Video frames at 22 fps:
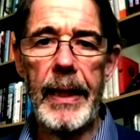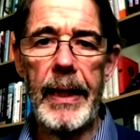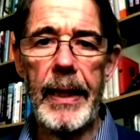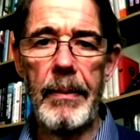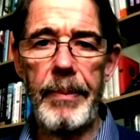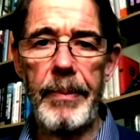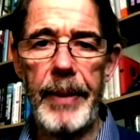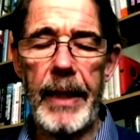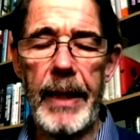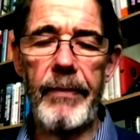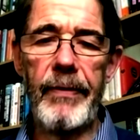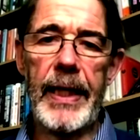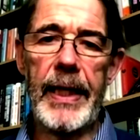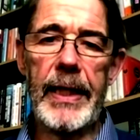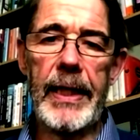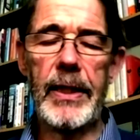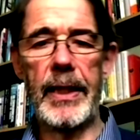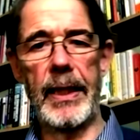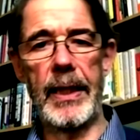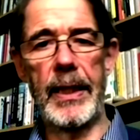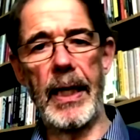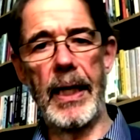in a big
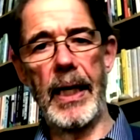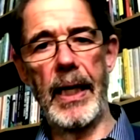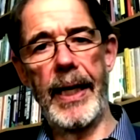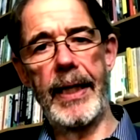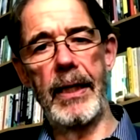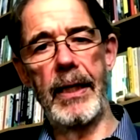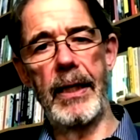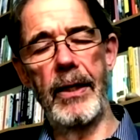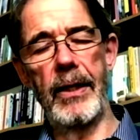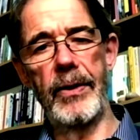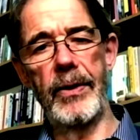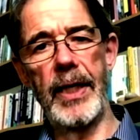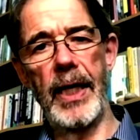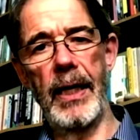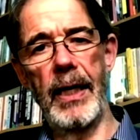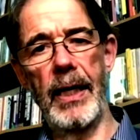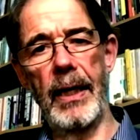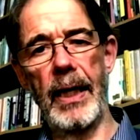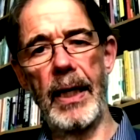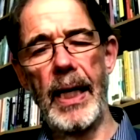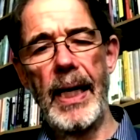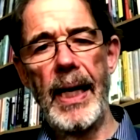event at Clayton
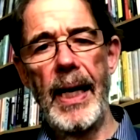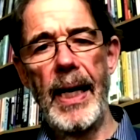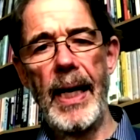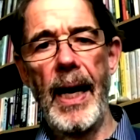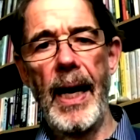Hotel.